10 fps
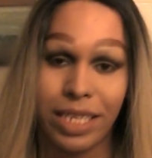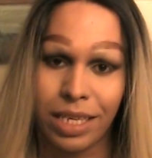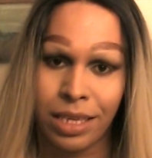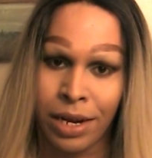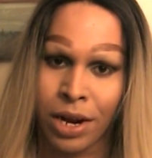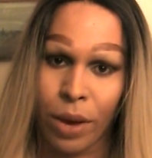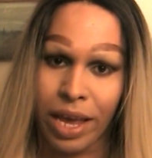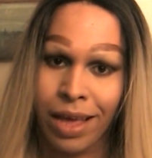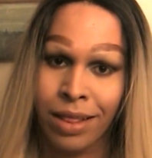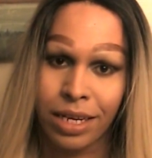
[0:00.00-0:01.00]
It's Lando,
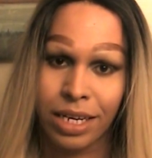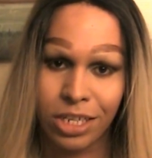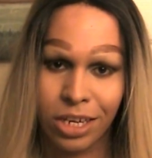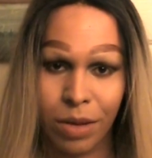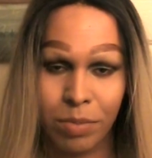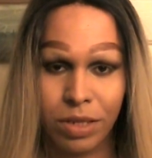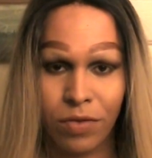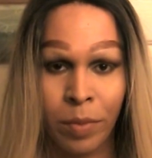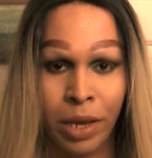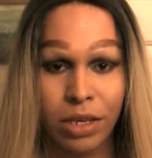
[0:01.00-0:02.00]
YK and Lindisha, coming to you
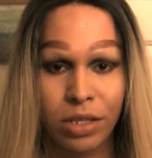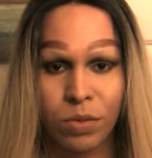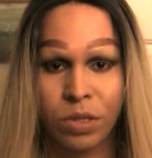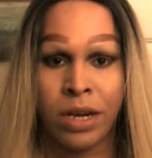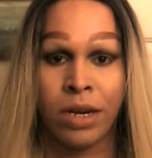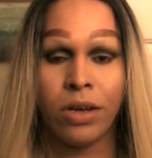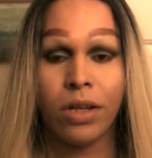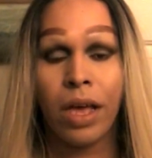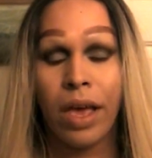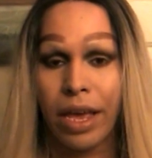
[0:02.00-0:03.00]
from my YouTube
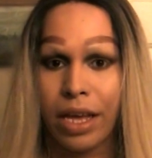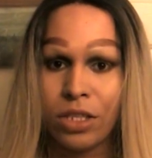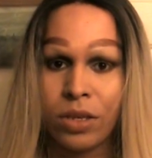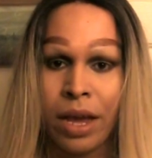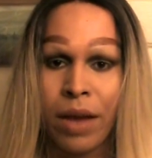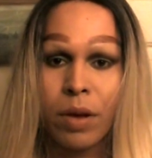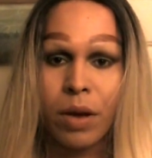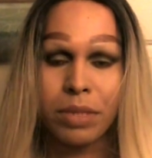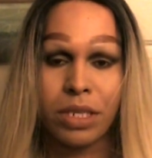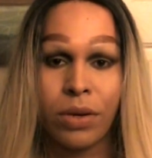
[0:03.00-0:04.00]
channel. And today I'm
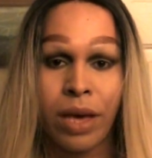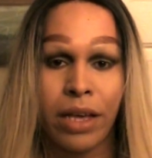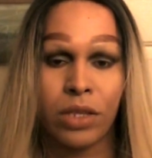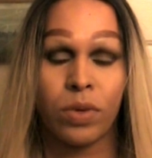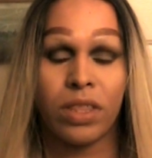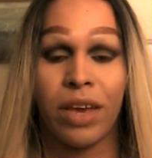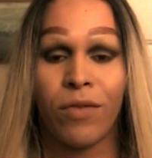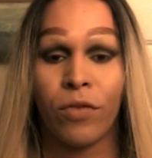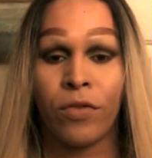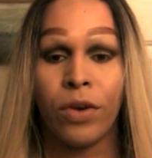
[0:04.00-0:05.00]
coming to you guys with a
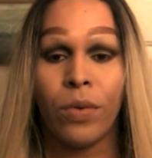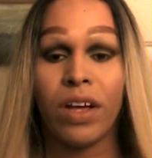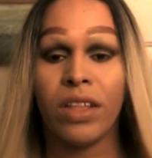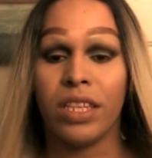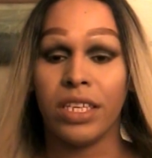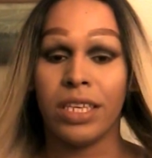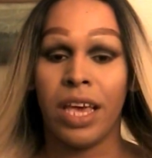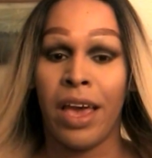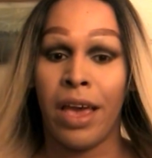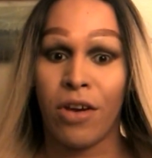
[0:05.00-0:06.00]
review on this
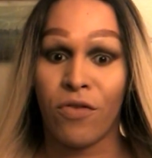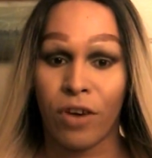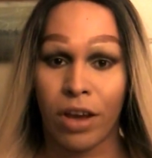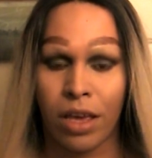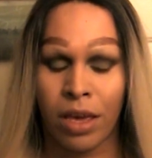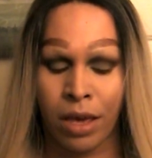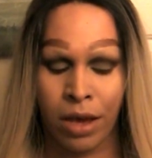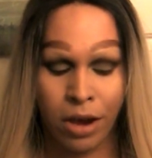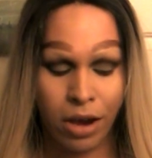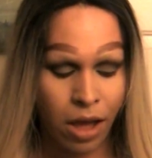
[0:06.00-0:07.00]
hair right
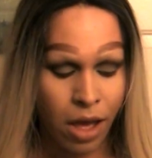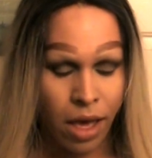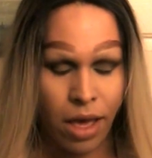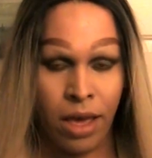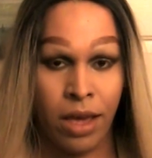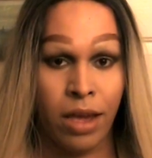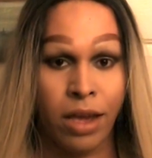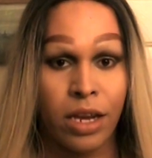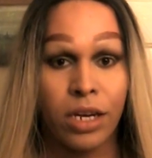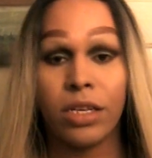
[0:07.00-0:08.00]
here.
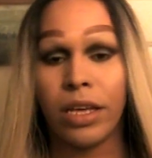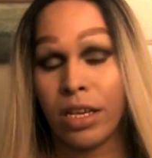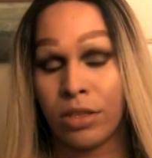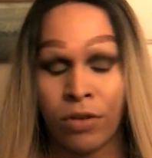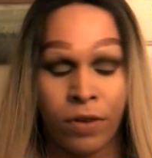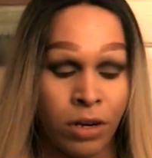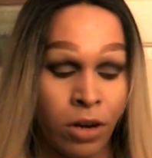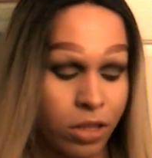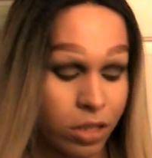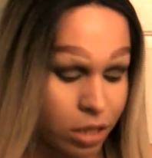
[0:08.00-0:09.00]
And as you already
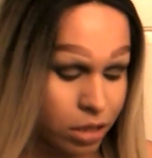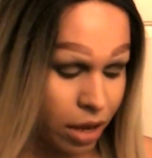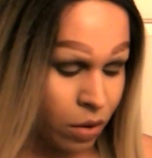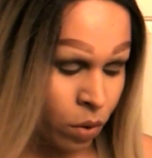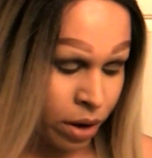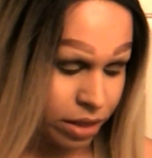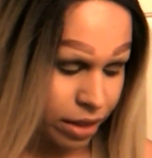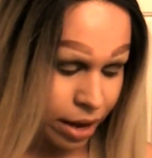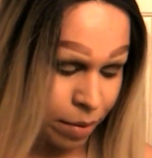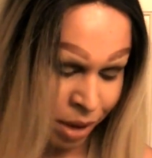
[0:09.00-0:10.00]
know, this is a wig
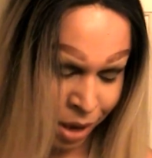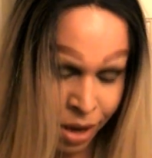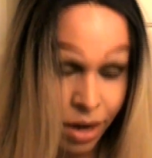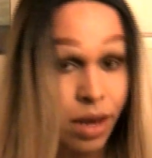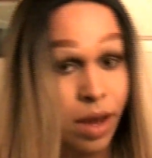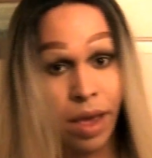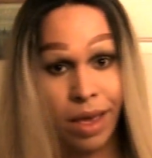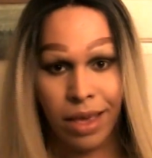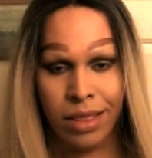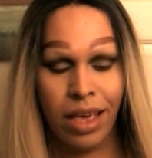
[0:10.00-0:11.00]
that I made.
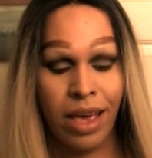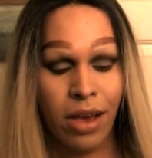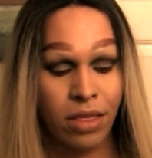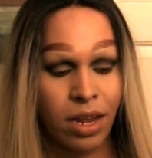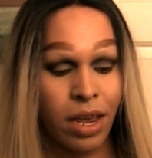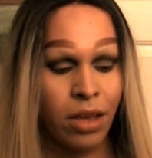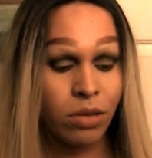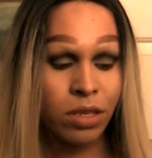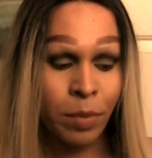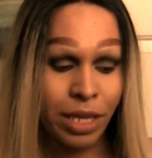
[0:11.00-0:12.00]
And the hair that I
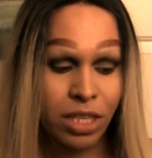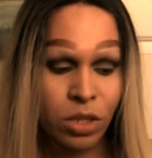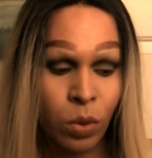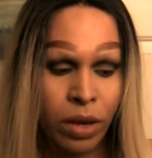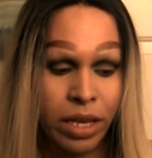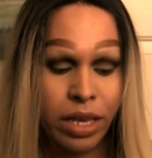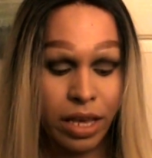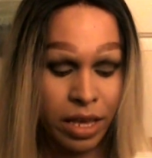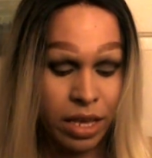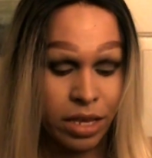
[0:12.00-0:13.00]
used to make this wig
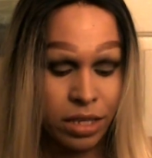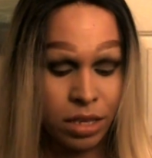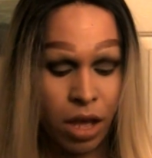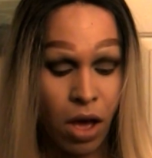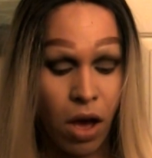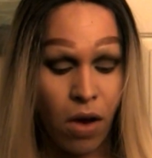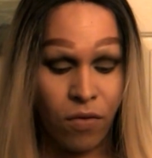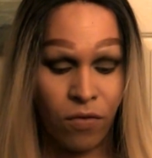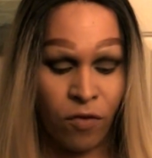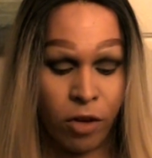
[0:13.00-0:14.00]
is
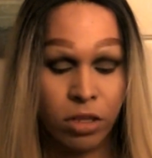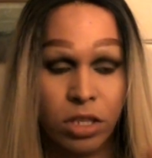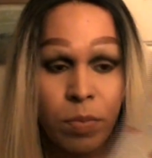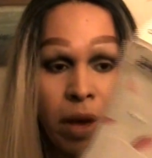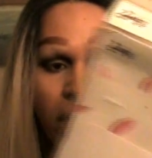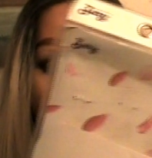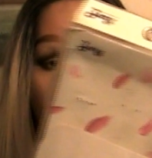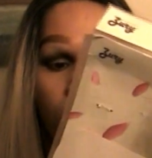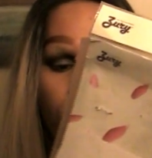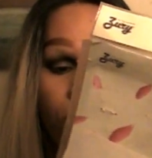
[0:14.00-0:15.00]
First by
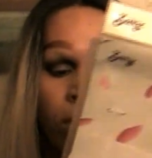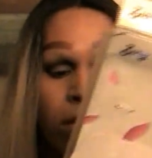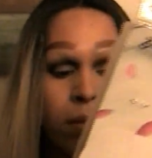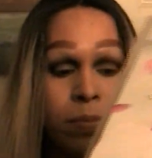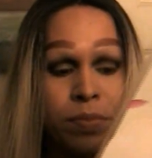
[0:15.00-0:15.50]
Zury.